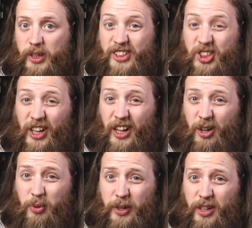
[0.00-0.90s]
We can
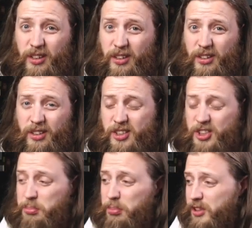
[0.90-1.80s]
start with the
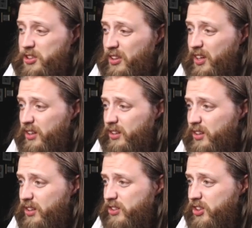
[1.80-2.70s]
simplest
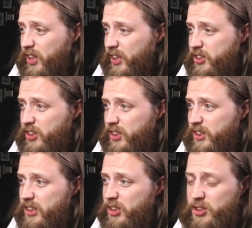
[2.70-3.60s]
thing that
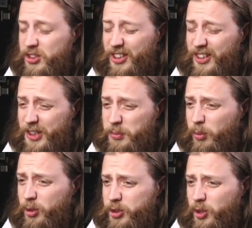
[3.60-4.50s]
CI/CD does, and the thing
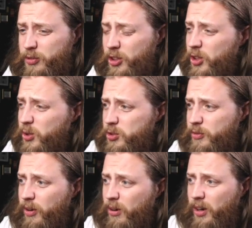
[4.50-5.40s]
it's most often
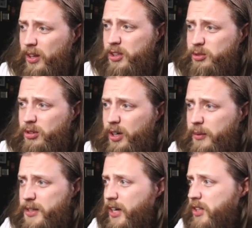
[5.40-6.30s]
used for, and that is
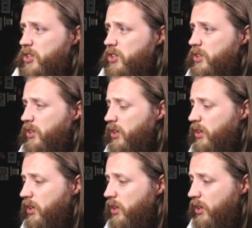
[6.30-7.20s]
running our tests.
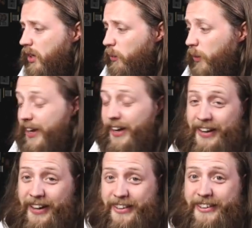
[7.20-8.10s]
Now, we
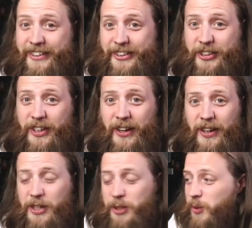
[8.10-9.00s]
can't actually just
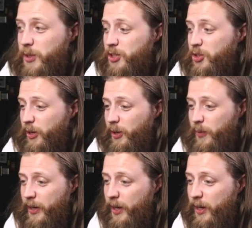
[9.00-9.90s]
do this straight
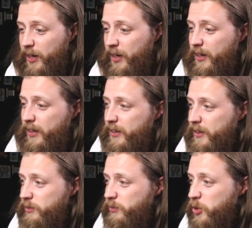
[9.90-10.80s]
away
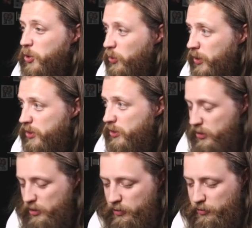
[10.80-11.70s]
for two
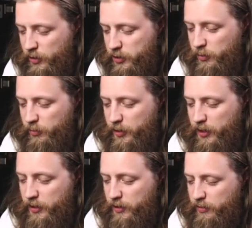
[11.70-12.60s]
reasons. The first one
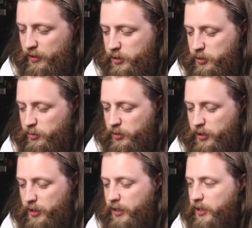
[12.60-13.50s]
being, if I just
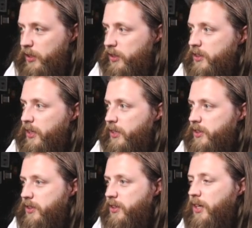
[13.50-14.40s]
run yarn
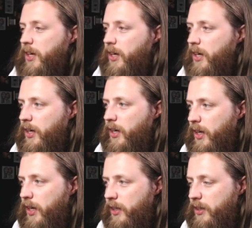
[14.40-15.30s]
test,
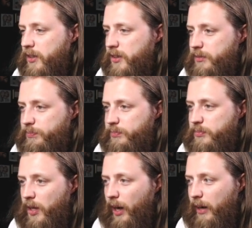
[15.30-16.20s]
that
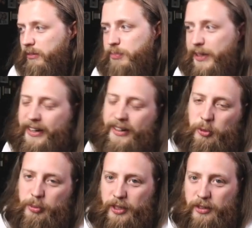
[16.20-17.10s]
I've been a
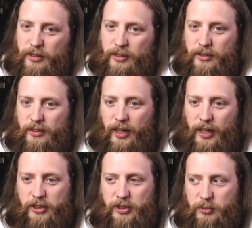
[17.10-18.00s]
little bit
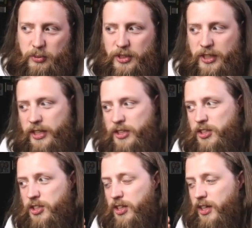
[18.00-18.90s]
lax with the
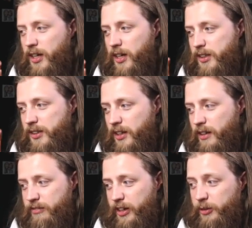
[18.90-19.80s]
tests, and
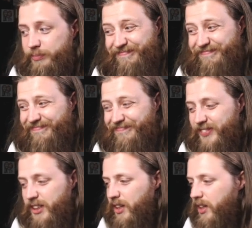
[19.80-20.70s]
they fail.
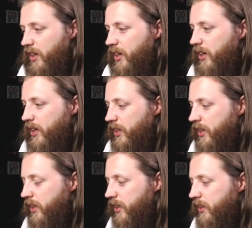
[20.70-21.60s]

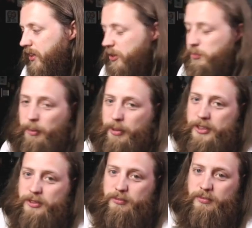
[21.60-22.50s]
That's my
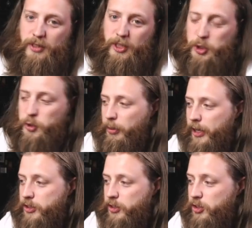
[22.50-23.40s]
bad. They should
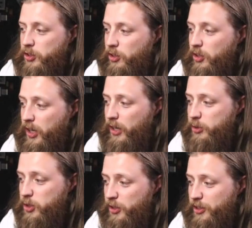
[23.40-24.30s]
pass, so
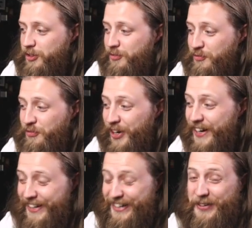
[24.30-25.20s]
I'm just going to
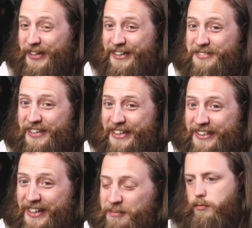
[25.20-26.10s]
really quickly
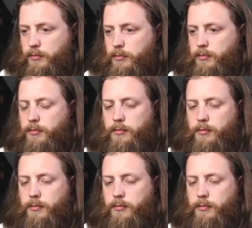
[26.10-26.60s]
fix them.